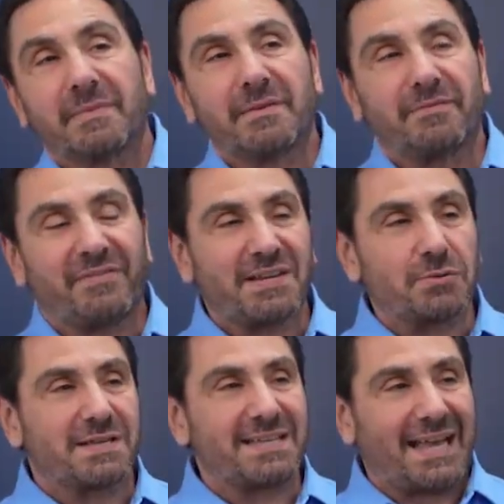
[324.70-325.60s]
the phase
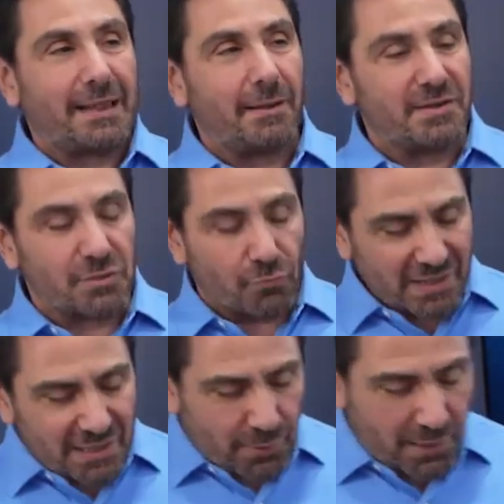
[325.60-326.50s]
noise analyzer,
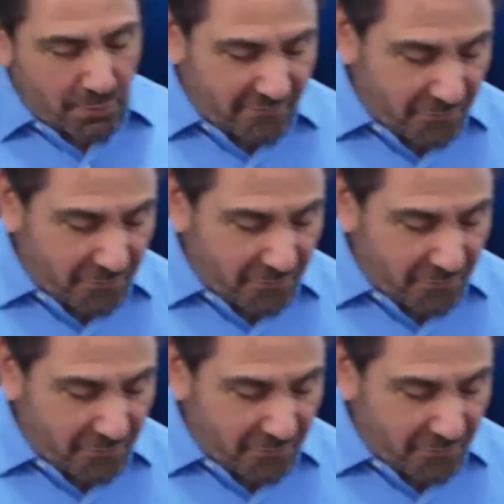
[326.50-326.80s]
really what I want to